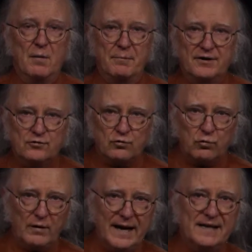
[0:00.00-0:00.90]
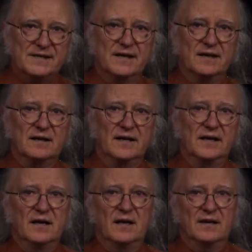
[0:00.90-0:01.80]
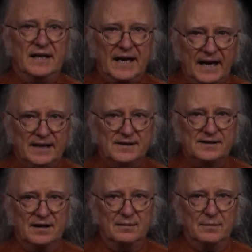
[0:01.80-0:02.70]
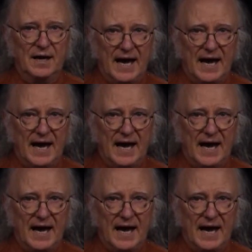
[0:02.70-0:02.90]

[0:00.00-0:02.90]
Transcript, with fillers: But transiently, the enzyme